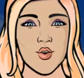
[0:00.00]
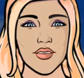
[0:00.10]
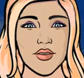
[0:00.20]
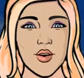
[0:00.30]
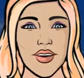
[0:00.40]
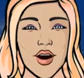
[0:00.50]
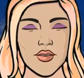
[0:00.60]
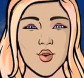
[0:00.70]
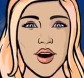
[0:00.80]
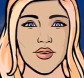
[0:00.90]
Hooke studied
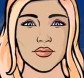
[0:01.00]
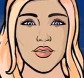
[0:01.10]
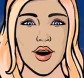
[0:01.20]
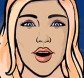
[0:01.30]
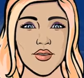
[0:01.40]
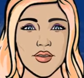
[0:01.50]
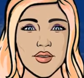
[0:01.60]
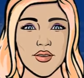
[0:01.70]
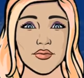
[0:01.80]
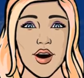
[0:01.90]
at Wadham
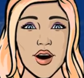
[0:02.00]
College,